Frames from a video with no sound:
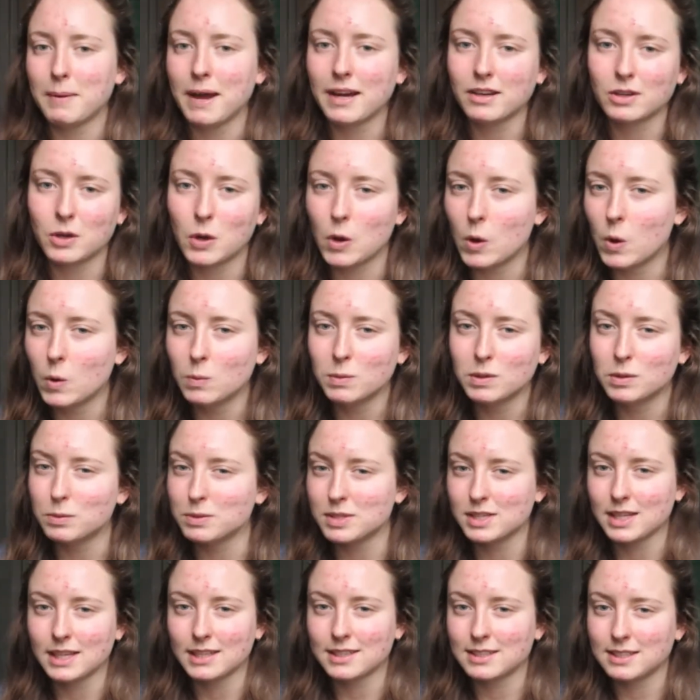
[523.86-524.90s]
back home. It
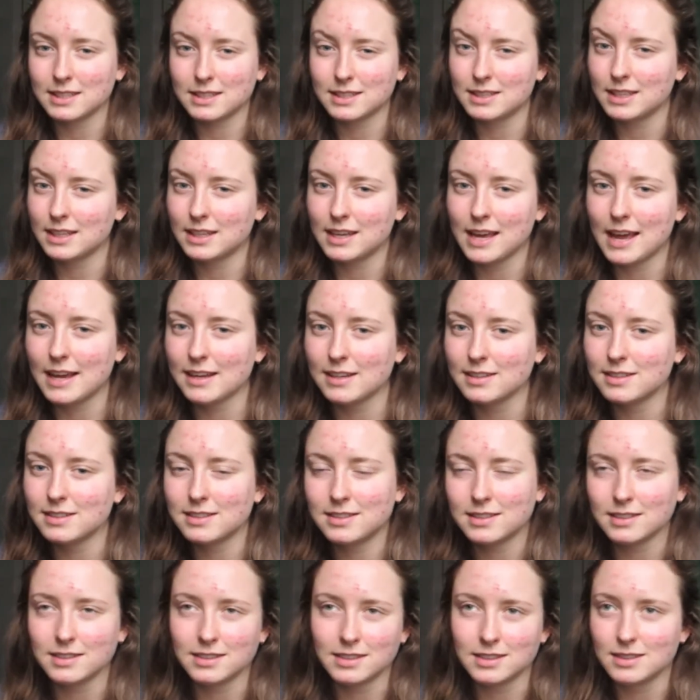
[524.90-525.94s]
was like
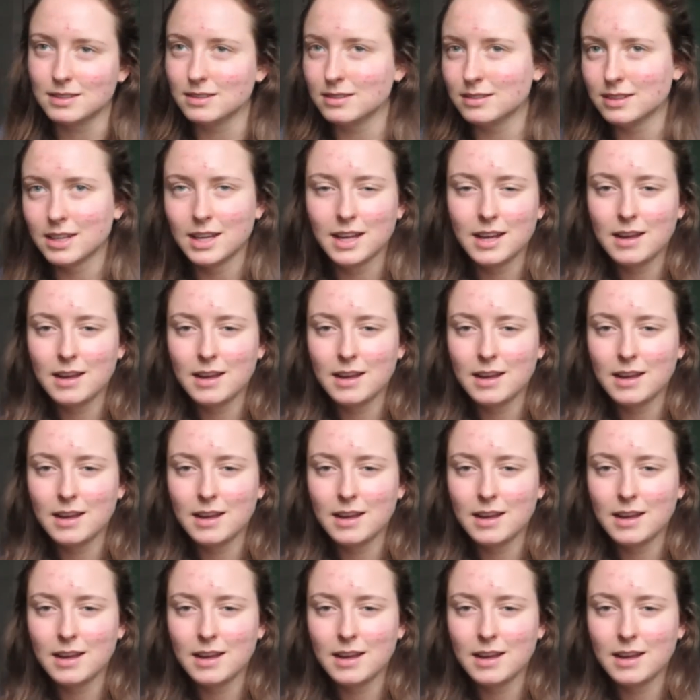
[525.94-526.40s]
60Ks until